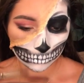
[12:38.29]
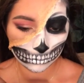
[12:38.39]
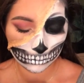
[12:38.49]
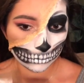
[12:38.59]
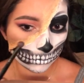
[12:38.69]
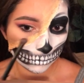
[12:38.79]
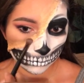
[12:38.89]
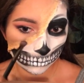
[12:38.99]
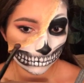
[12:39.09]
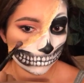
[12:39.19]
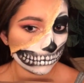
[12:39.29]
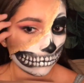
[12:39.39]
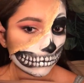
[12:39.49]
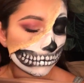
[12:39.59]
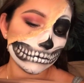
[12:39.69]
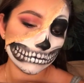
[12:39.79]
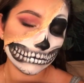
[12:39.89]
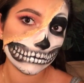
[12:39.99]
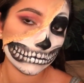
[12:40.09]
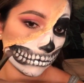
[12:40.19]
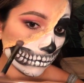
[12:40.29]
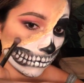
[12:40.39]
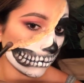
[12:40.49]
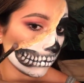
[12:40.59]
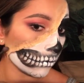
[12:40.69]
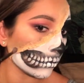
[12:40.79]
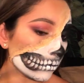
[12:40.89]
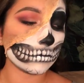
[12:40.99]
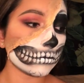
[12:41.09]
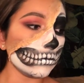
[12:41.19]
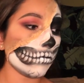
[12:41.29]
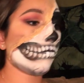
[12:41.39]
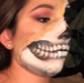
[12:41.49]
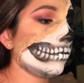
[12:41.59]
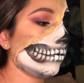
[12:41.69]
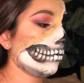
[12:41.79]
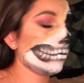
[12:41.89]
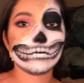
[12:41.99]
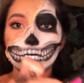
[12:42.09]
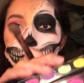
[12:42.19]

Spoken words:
some red shadows and some purple shadows just to